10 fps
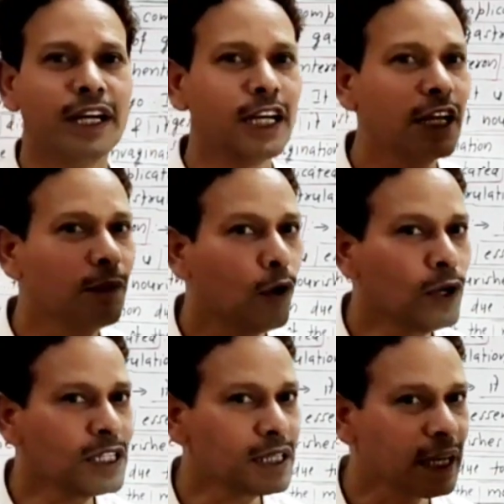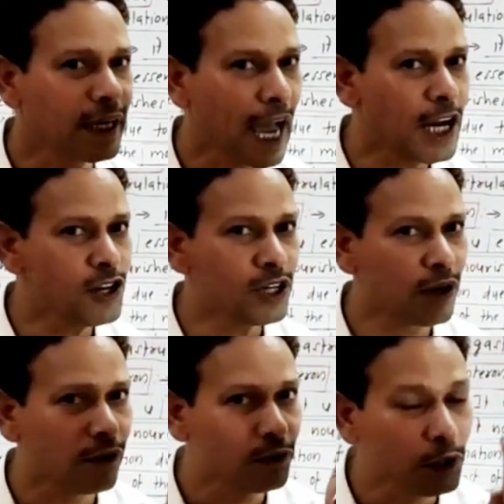it involves in the
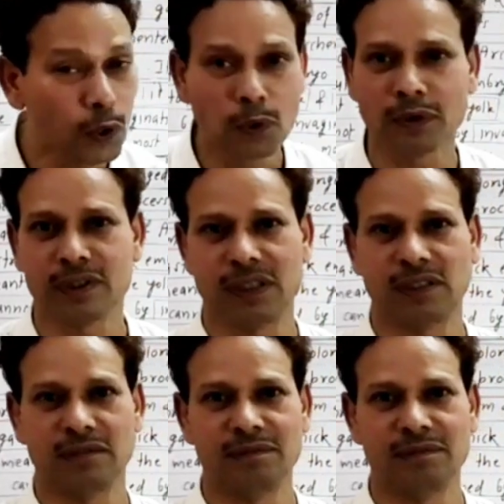digestion of yolk,